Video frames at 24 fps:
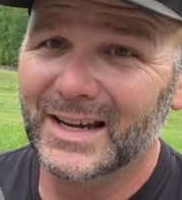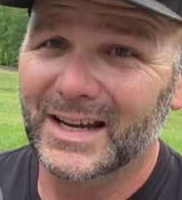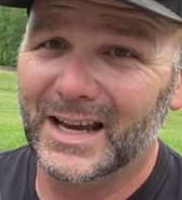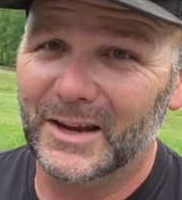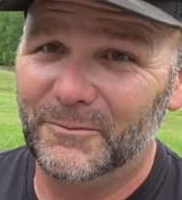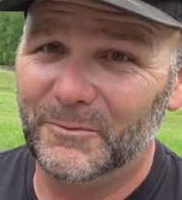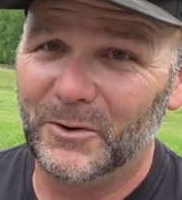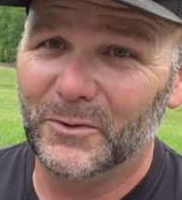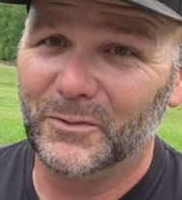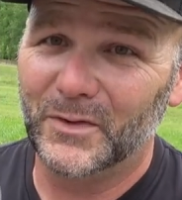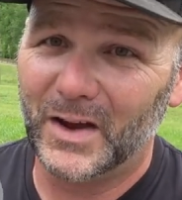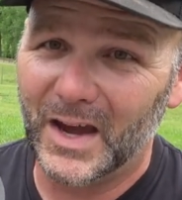
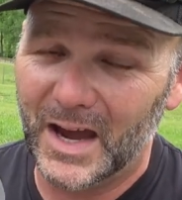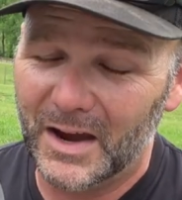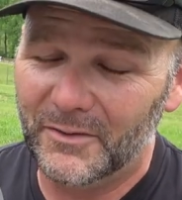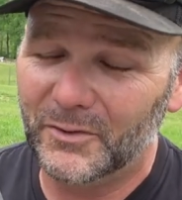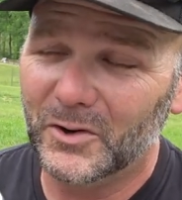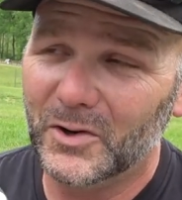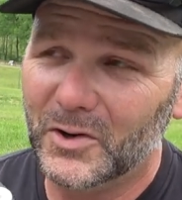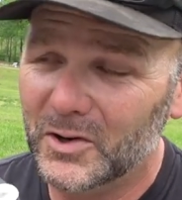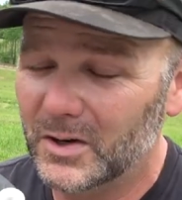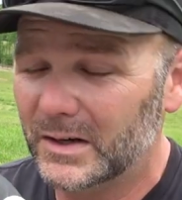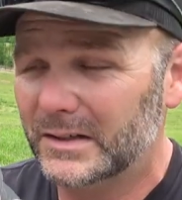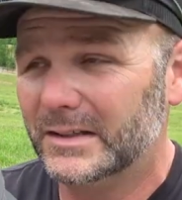If you've
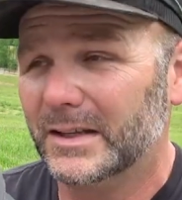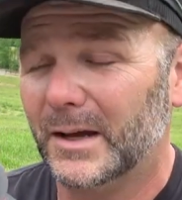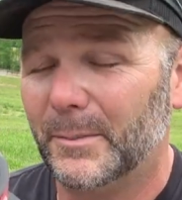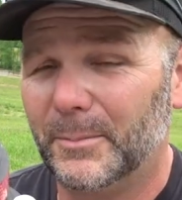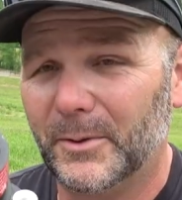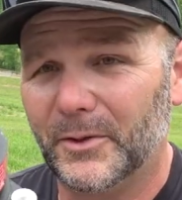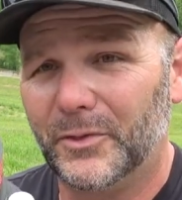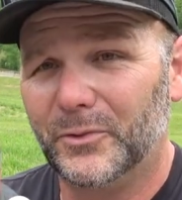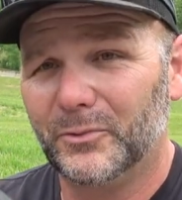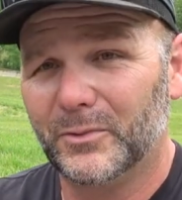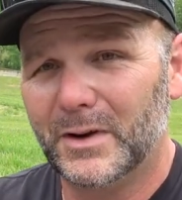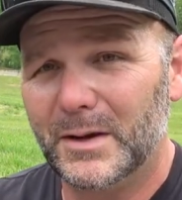ever hooked up
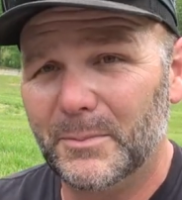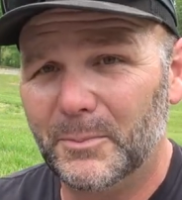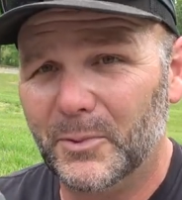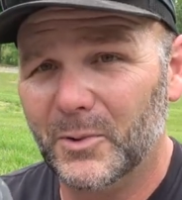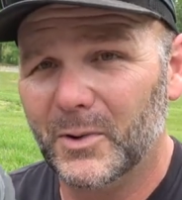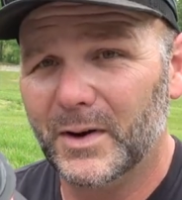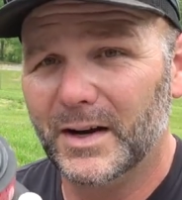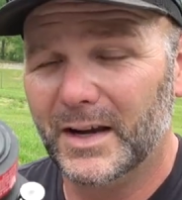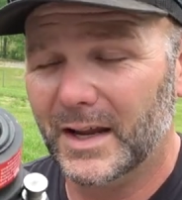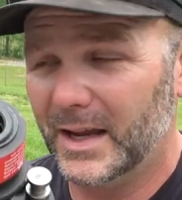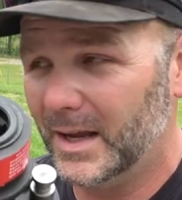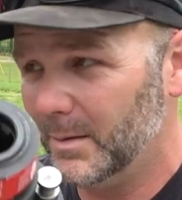a
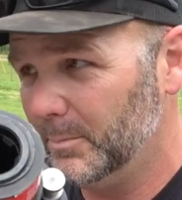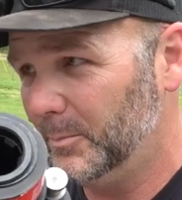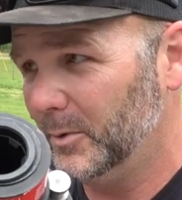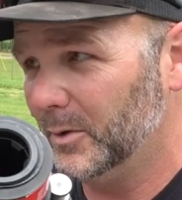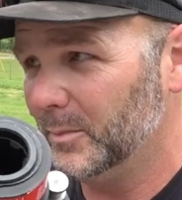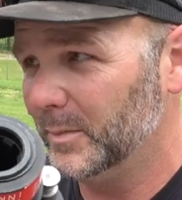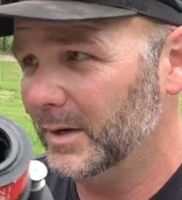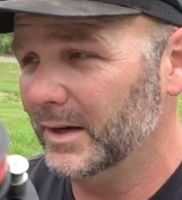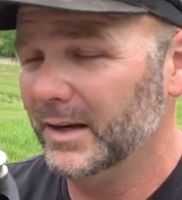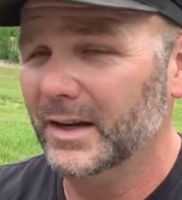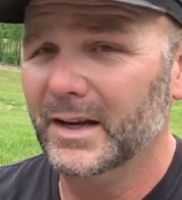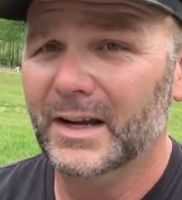three-point
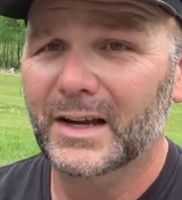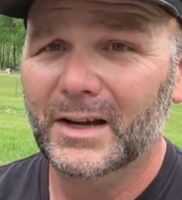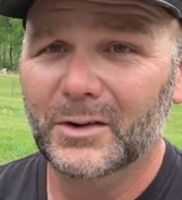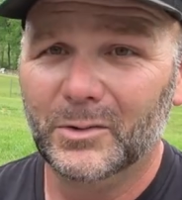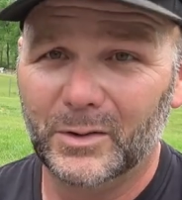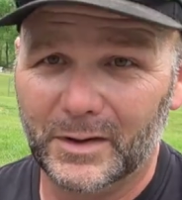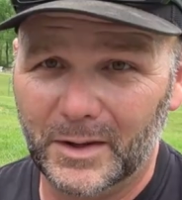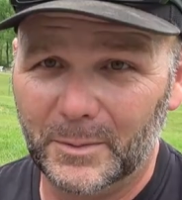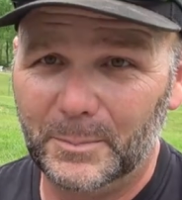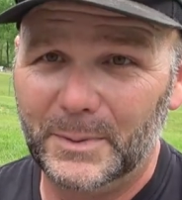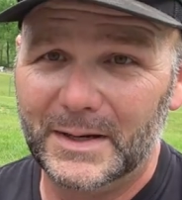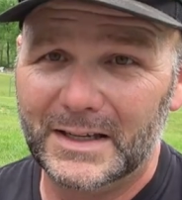implement
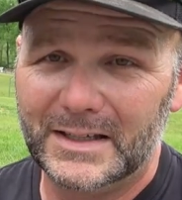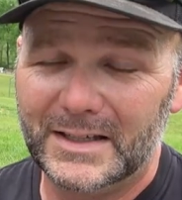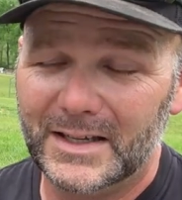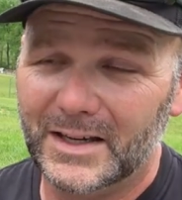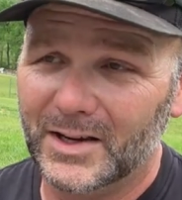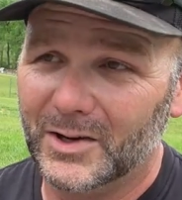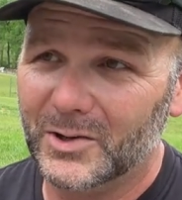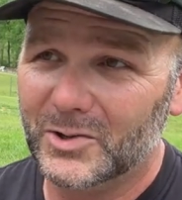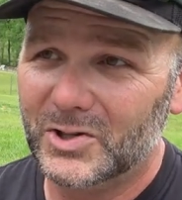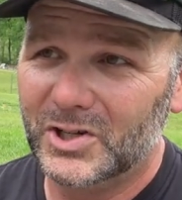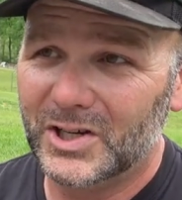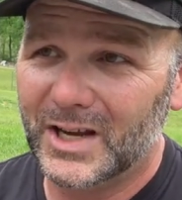with a
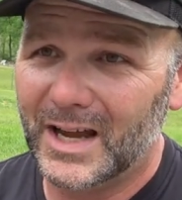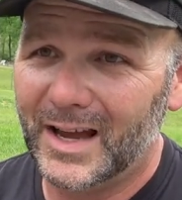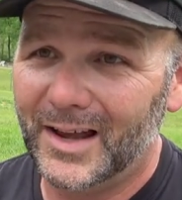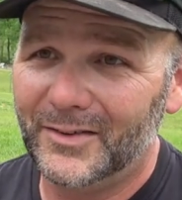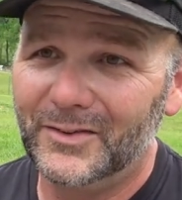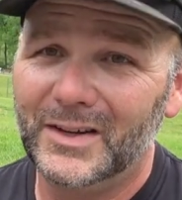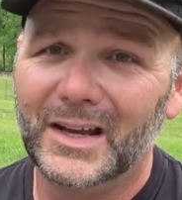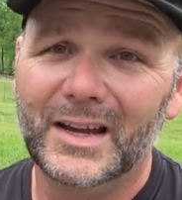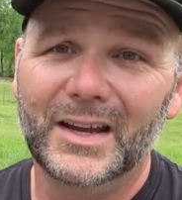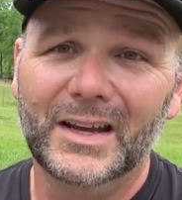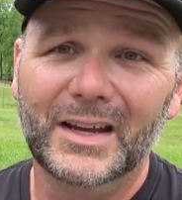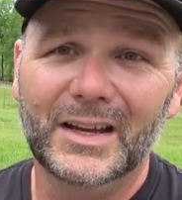PTO
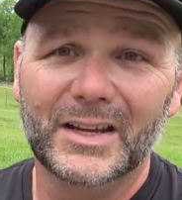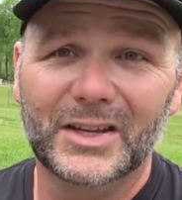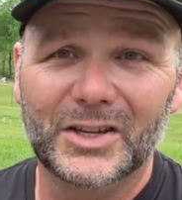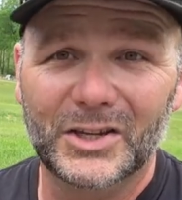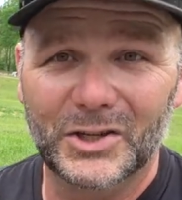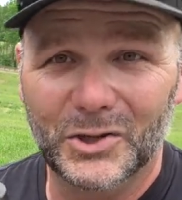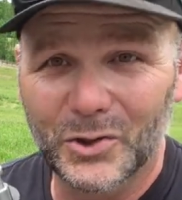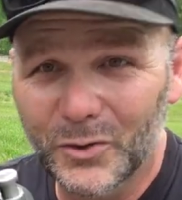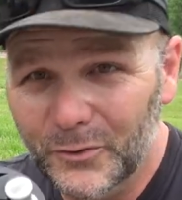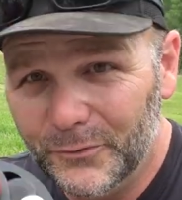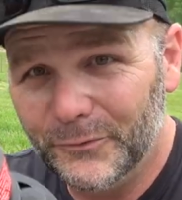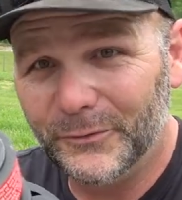shaft,
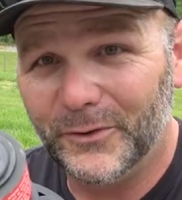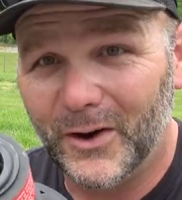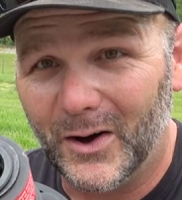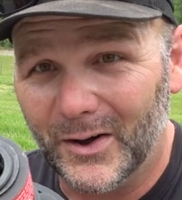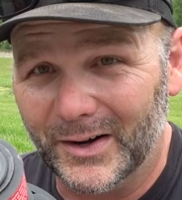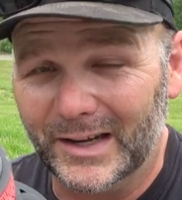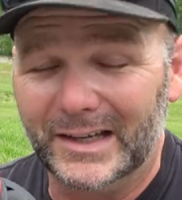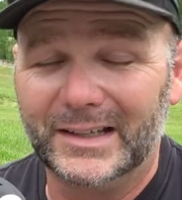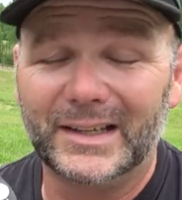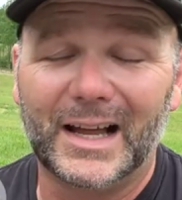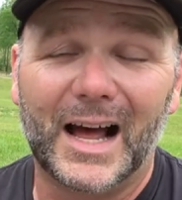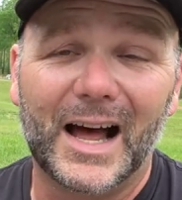you
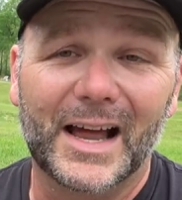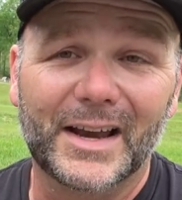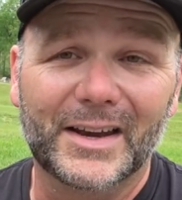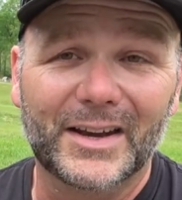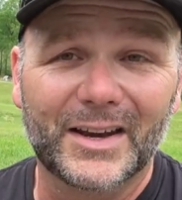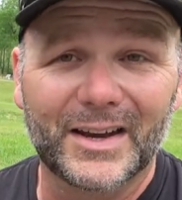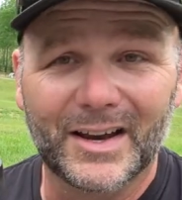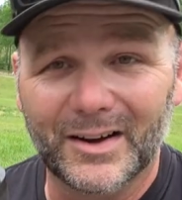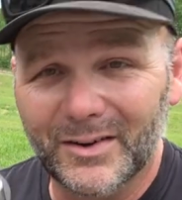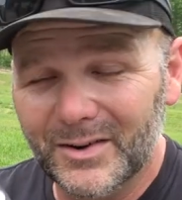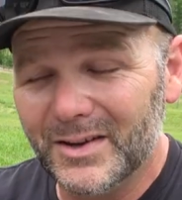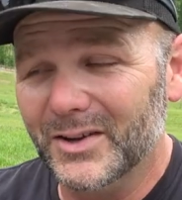fought it. I
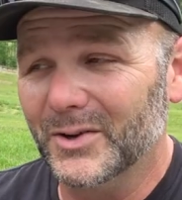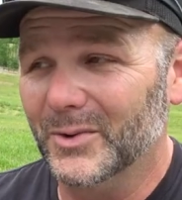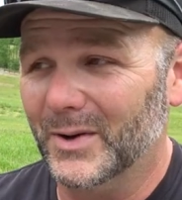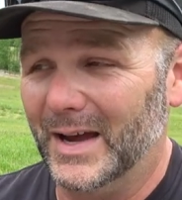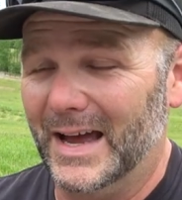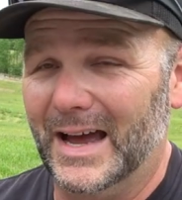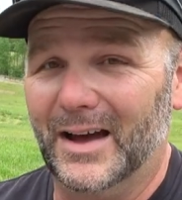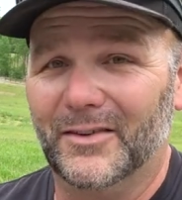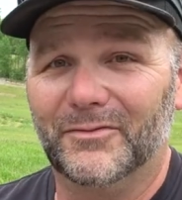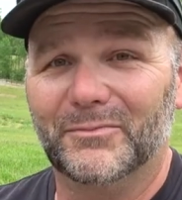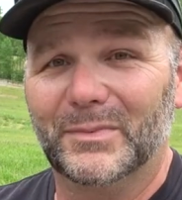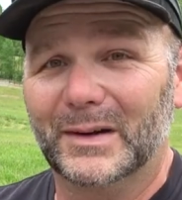know you
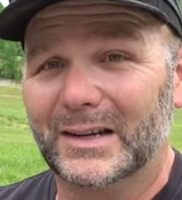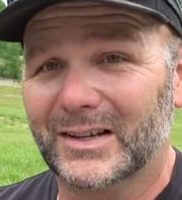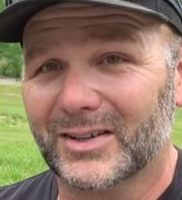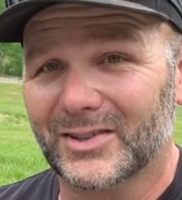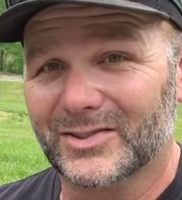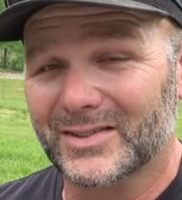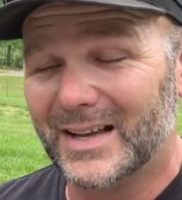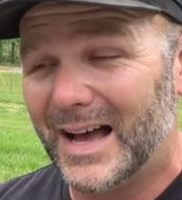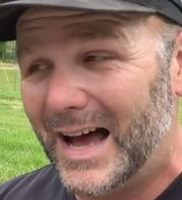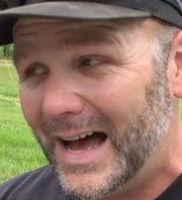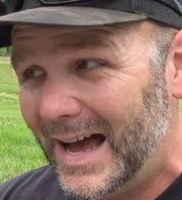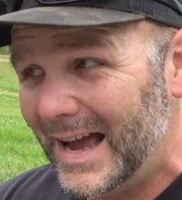have
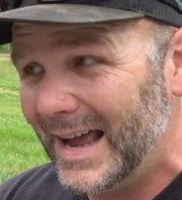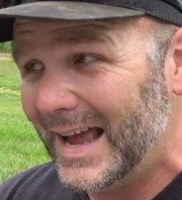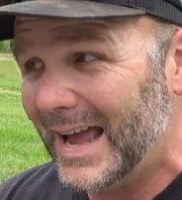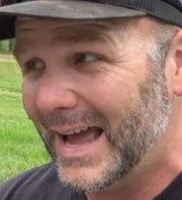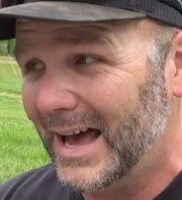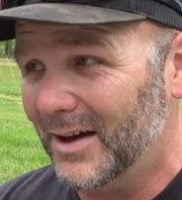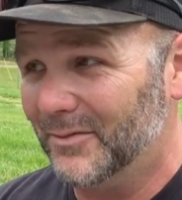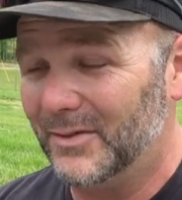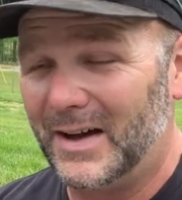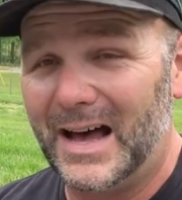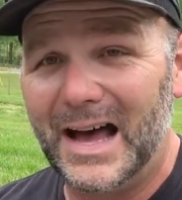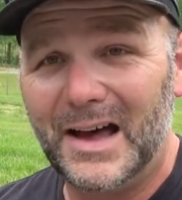because I have.